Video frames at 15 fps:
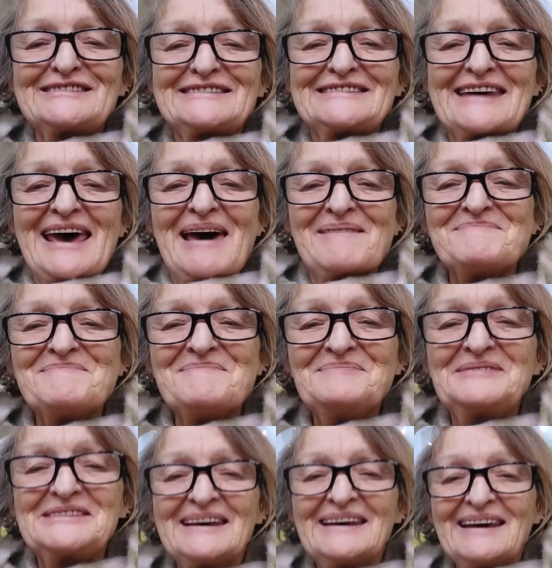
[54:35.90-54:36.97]

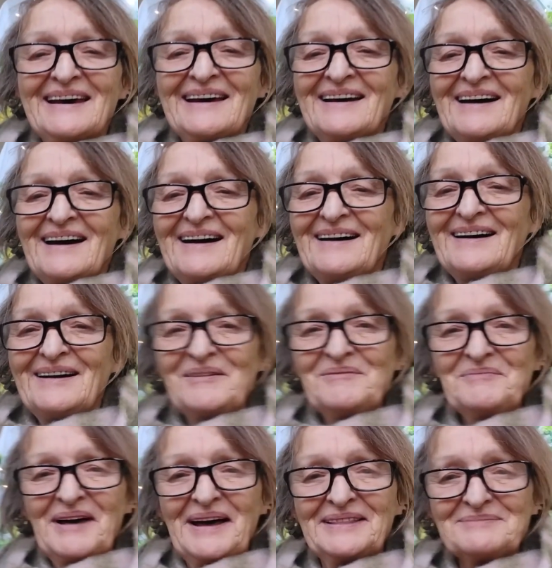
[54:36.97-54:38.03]
attempt,
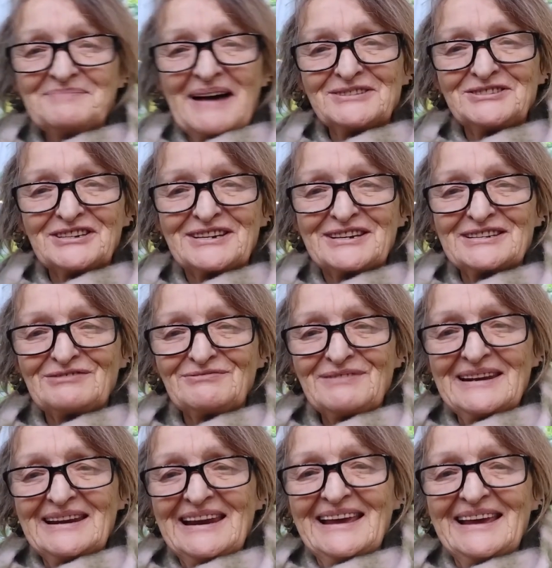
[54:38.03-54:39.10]
and the magic is
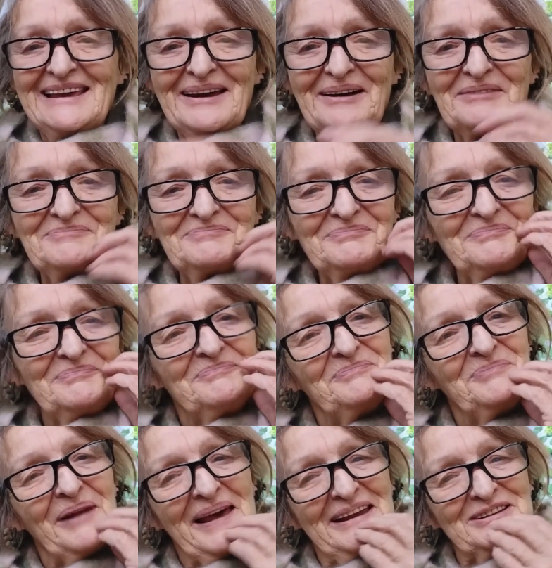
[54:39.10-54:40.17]
really
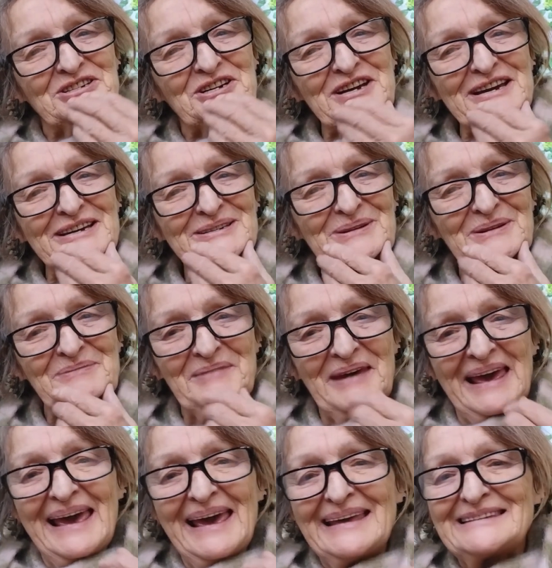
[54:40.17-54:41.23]
playing tricks with
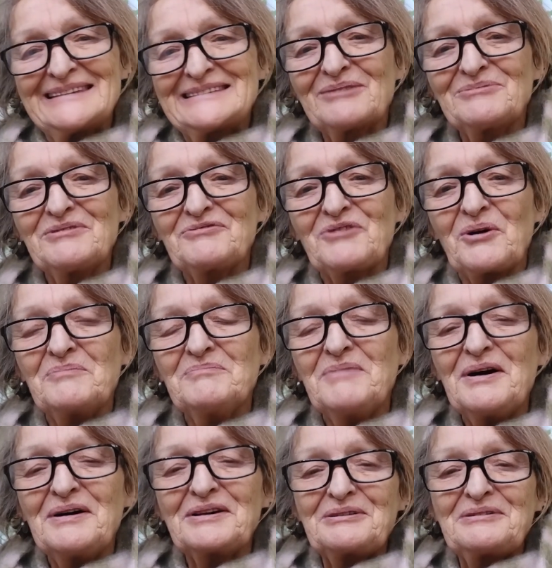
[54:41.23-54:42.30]
me. So we've got
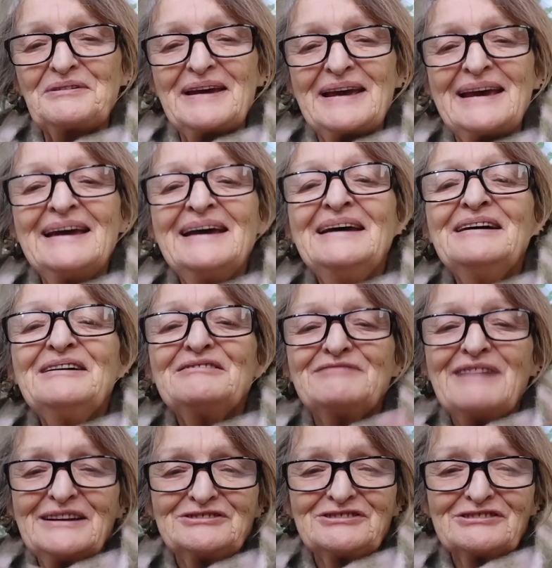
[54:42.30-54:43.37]
Mercury
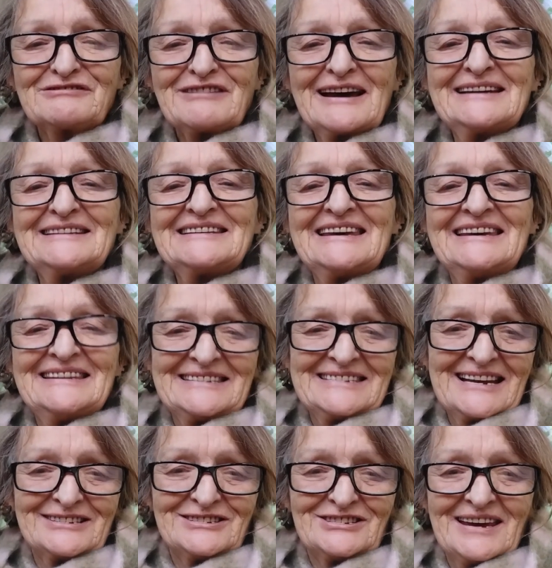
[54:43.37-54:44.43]
retrograde in
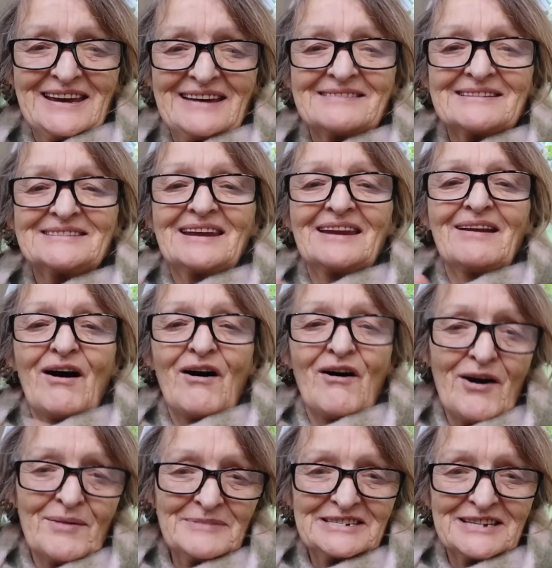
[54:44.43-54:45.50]
Sagittarius, and
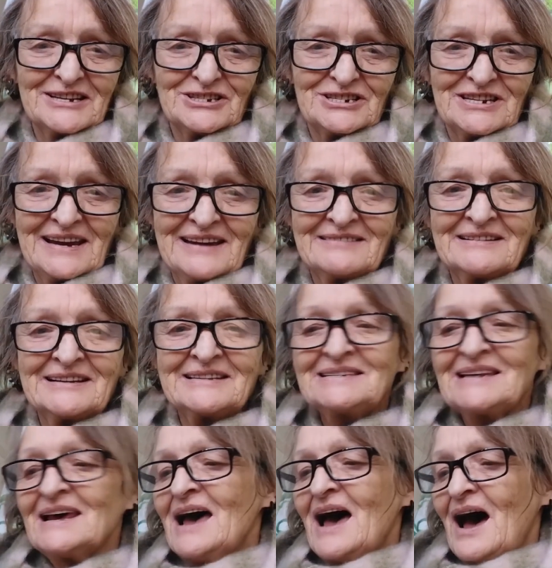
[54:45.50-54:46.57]
I'm a Sagittarius,
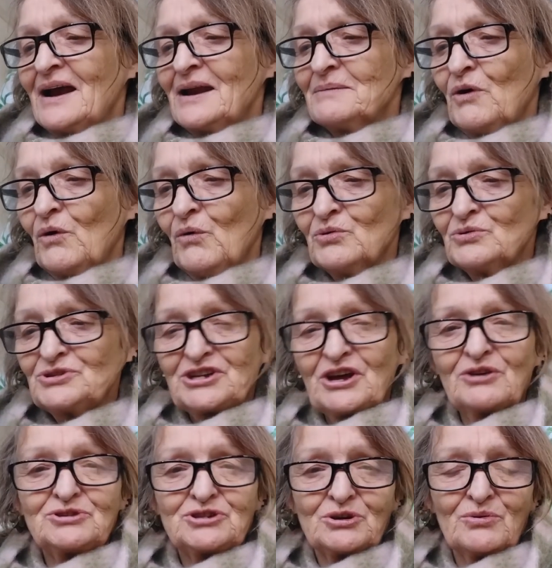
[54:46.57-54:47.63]
and I'm
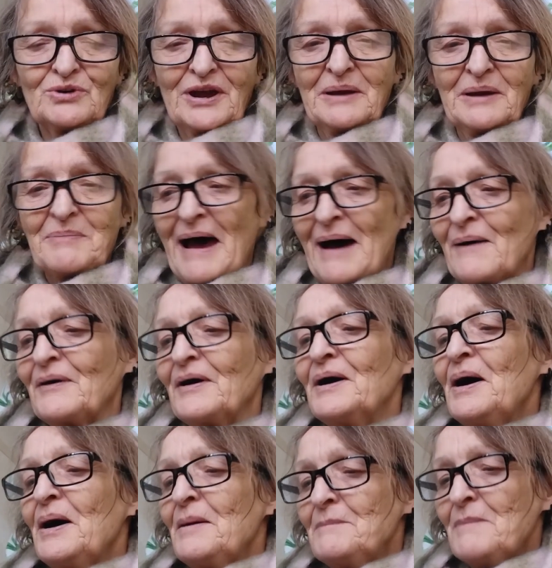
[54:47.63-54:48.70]
also talking about
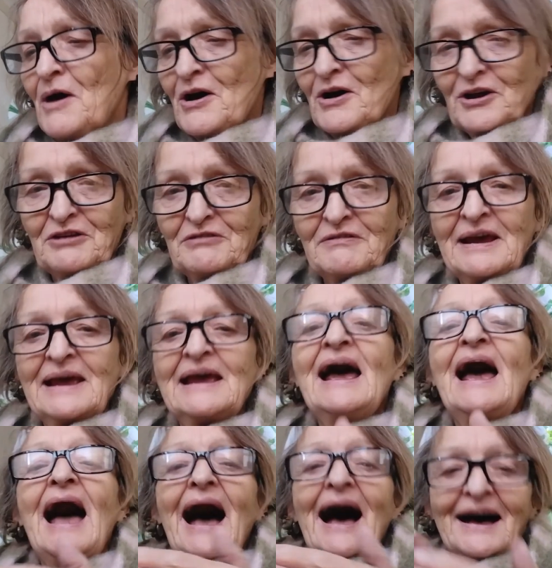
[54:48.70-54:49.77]

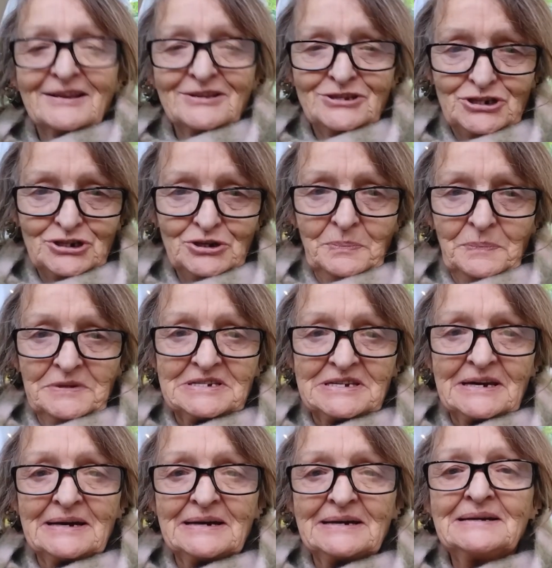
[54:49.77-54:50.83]
Mercury and
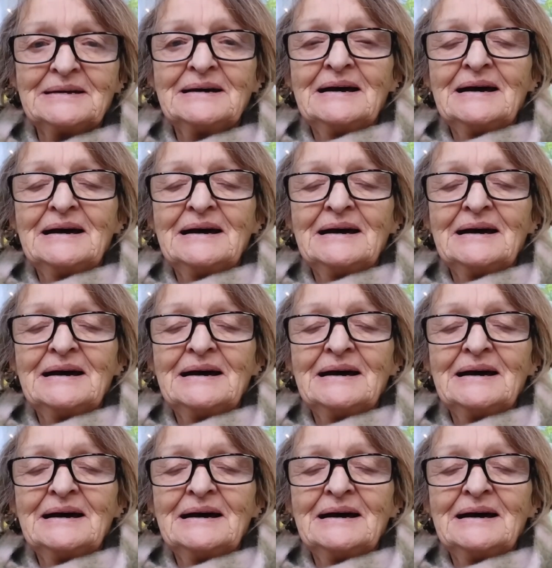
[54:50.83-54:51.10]
Jupiter.